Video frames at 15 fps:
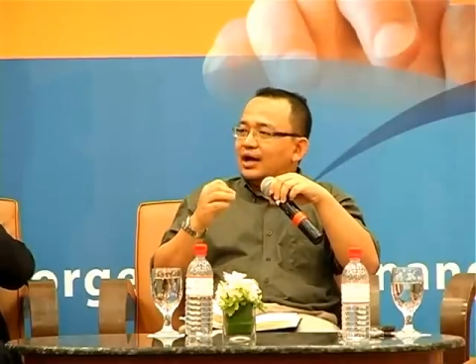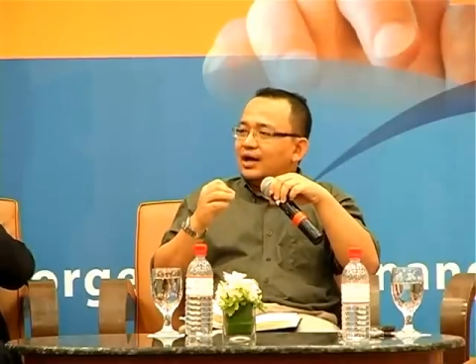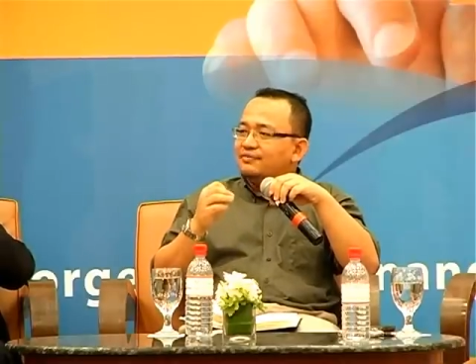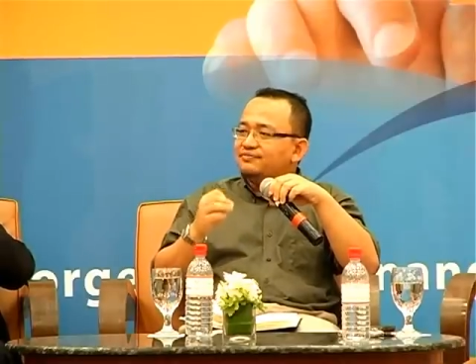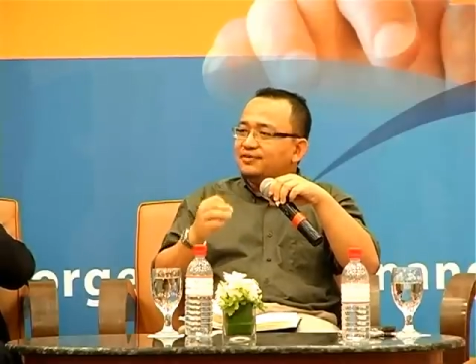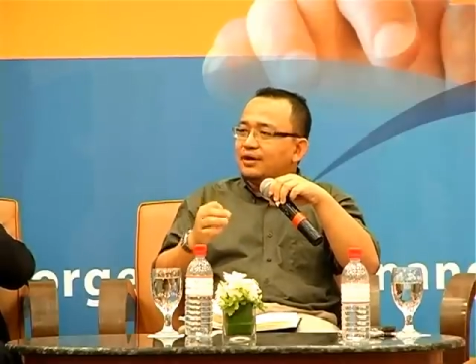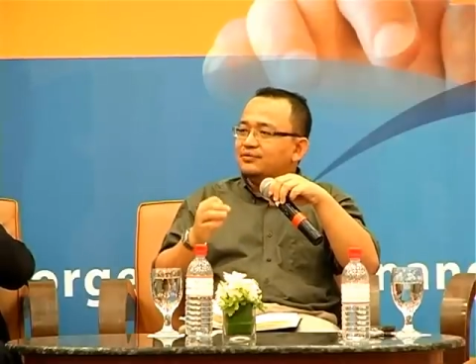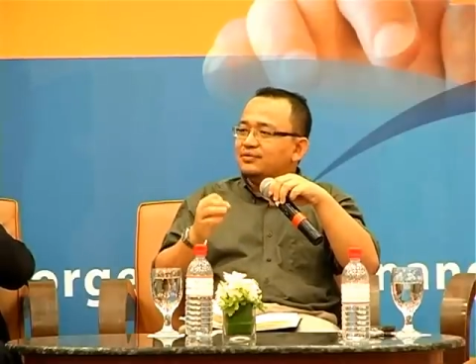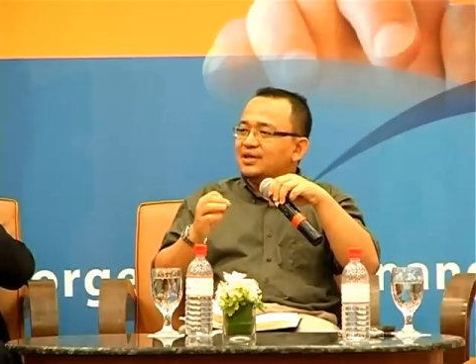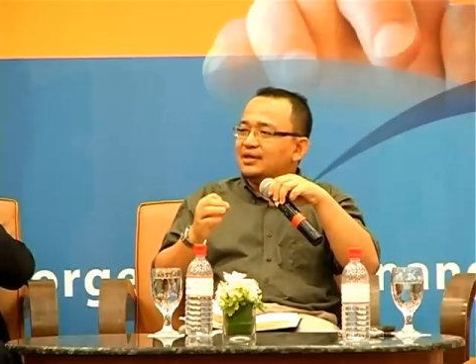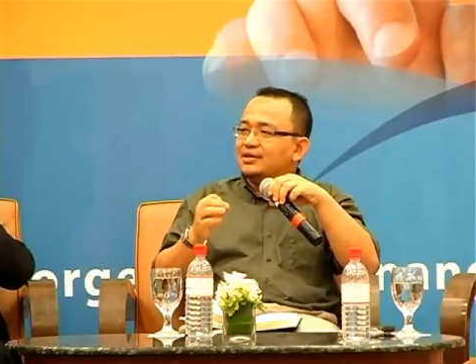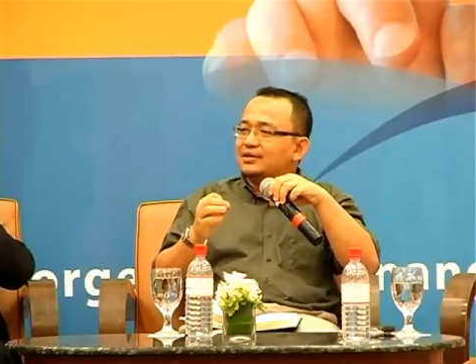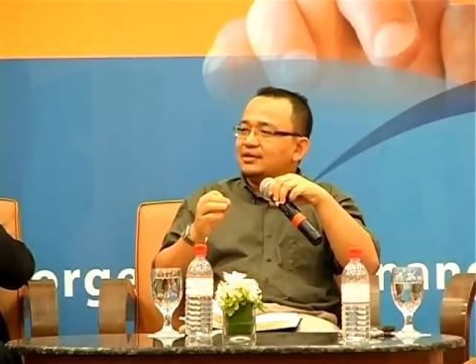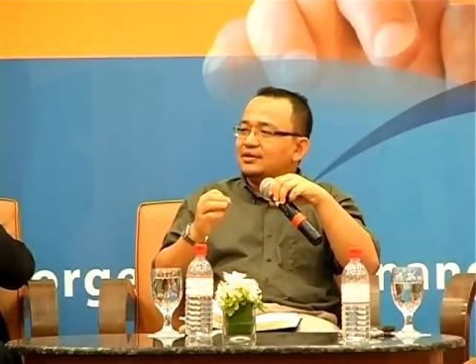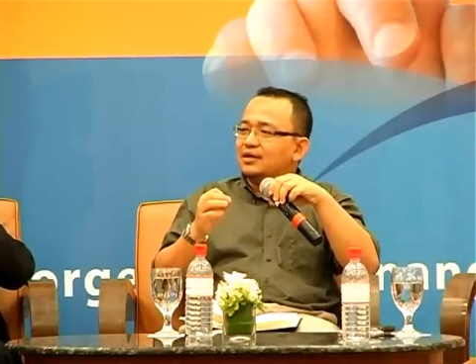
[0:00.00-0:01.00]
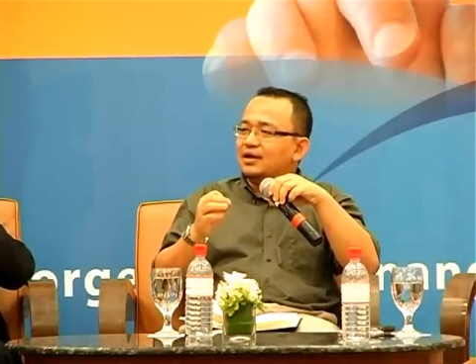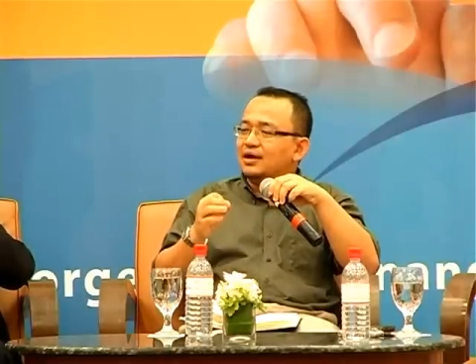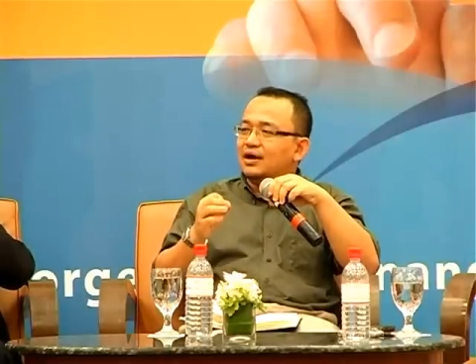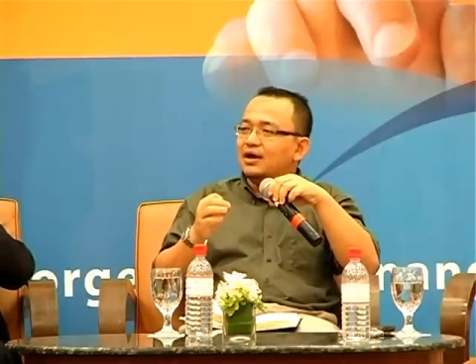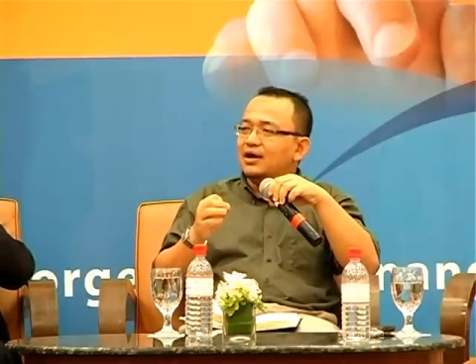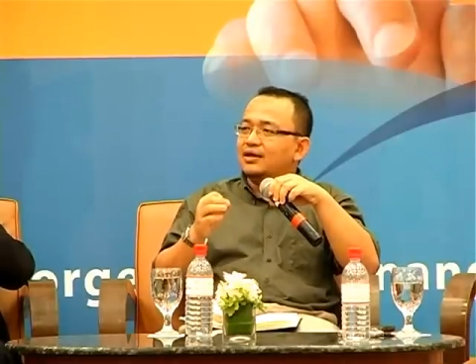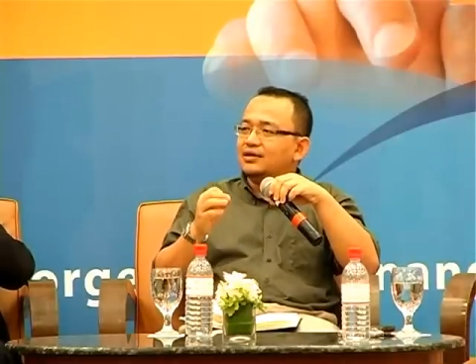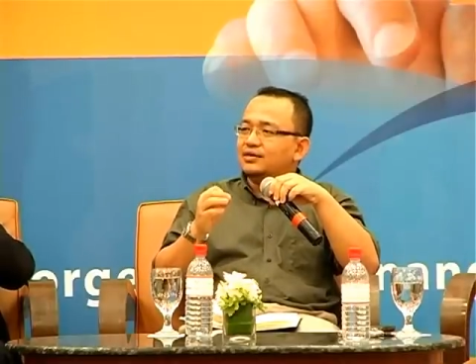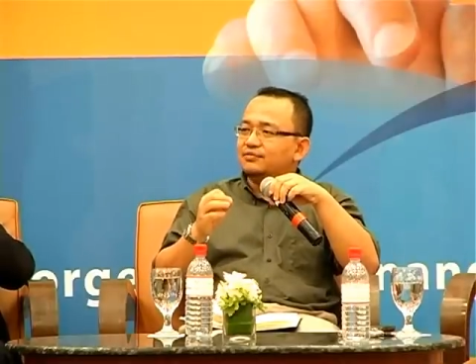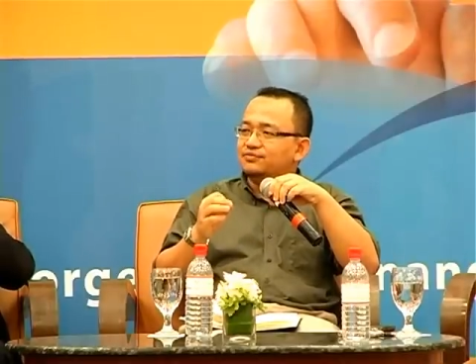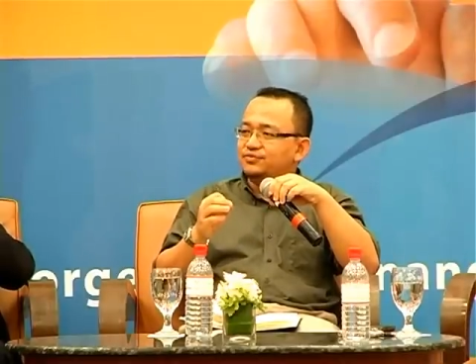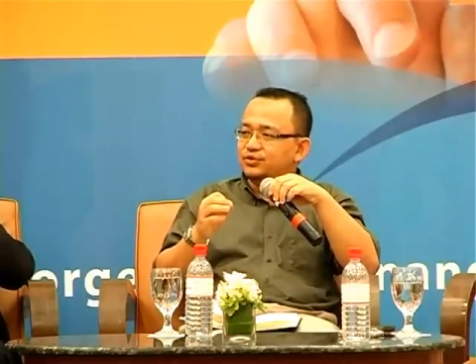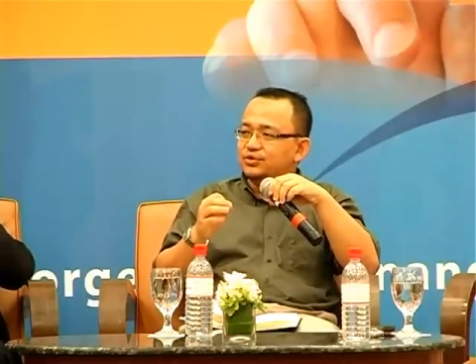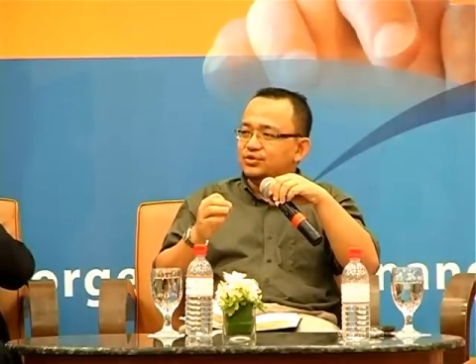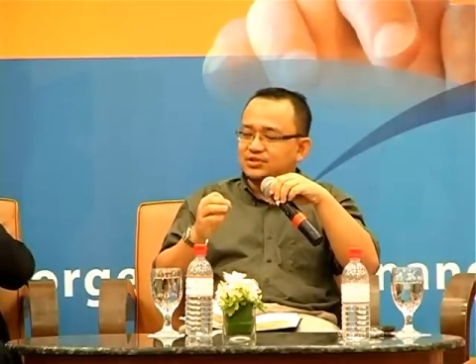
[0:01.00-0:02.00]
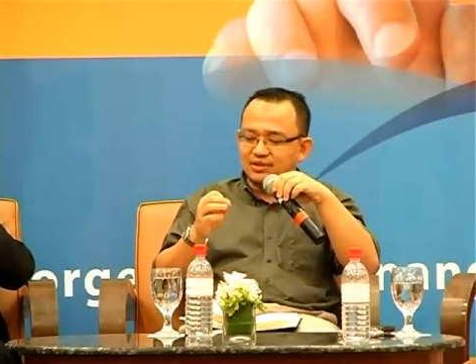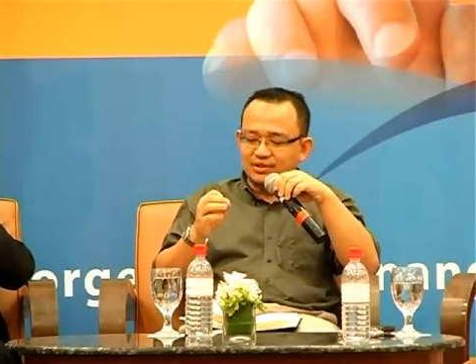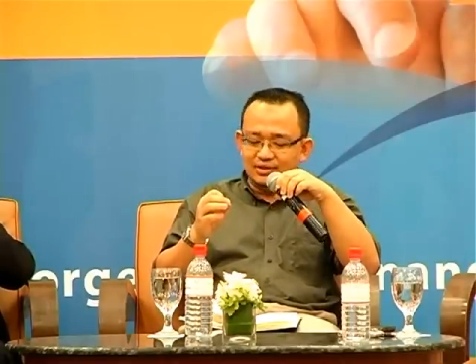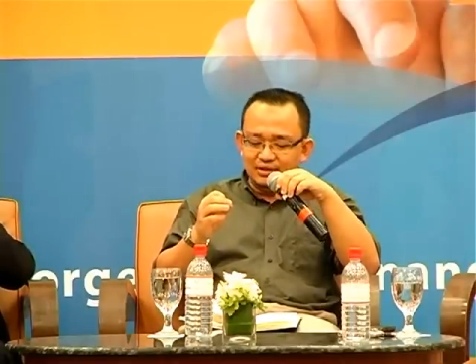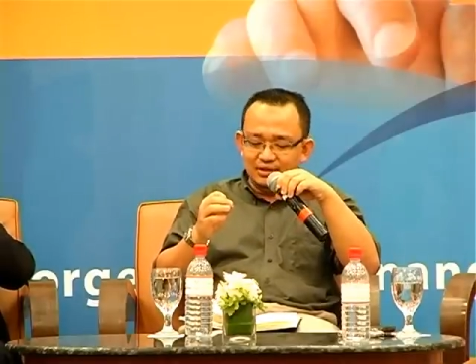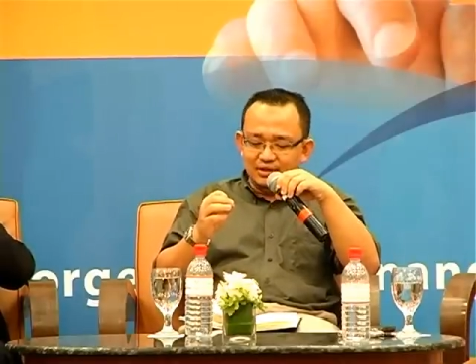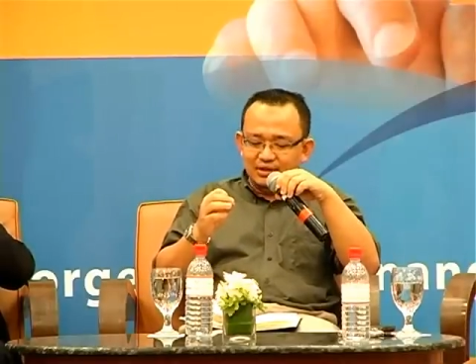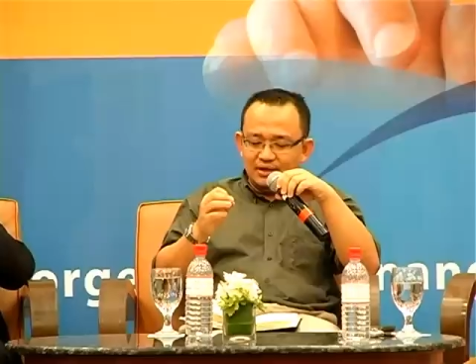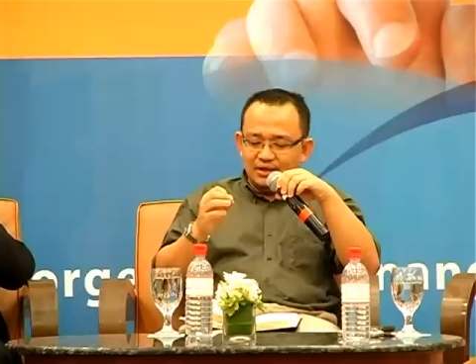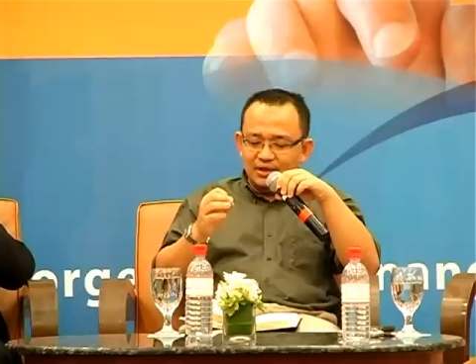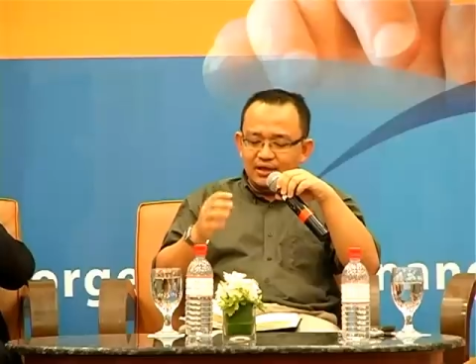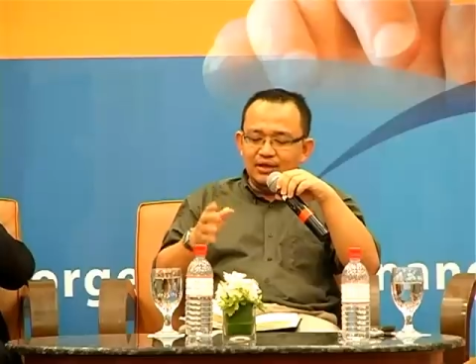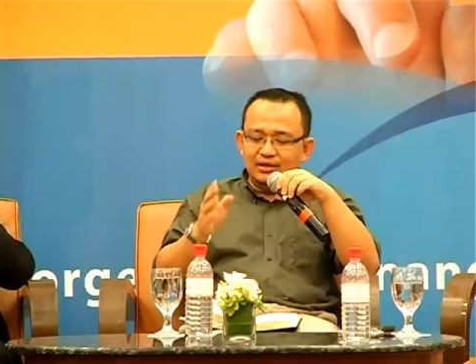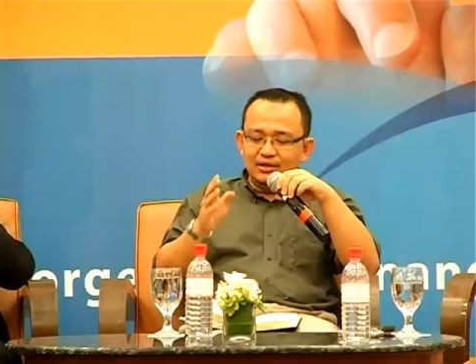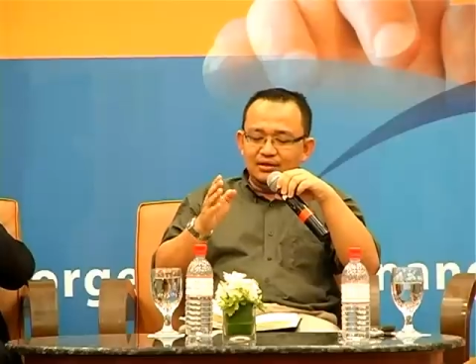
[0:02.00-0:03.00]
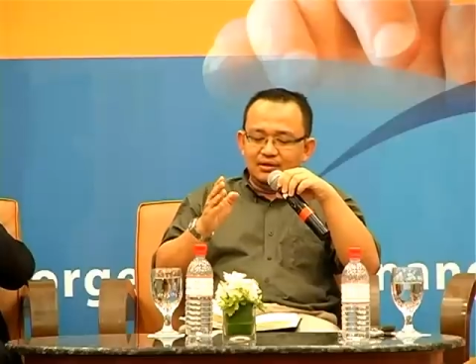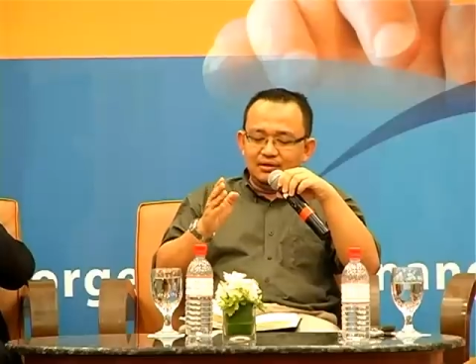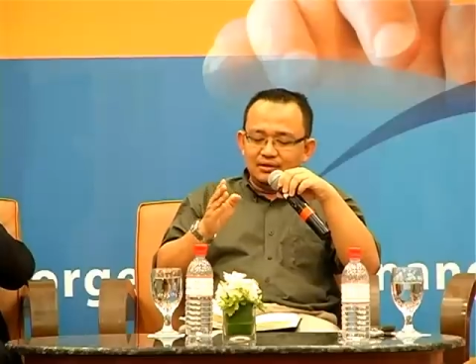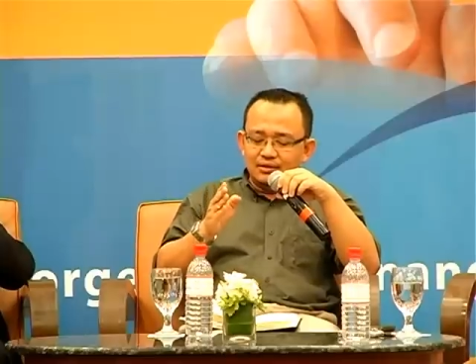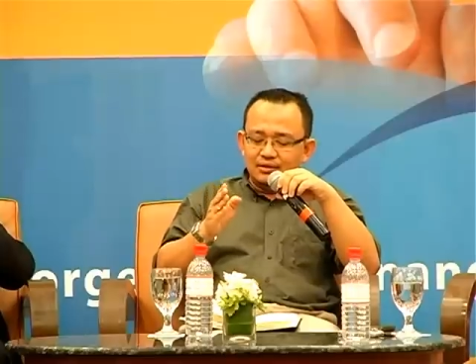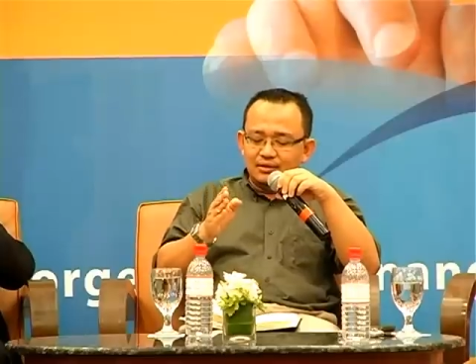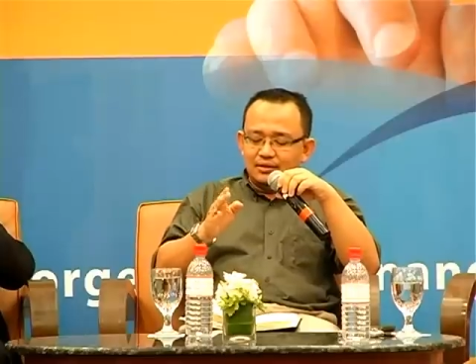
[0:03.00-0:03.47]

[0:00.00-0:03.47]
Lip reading: I found that they are in confusion in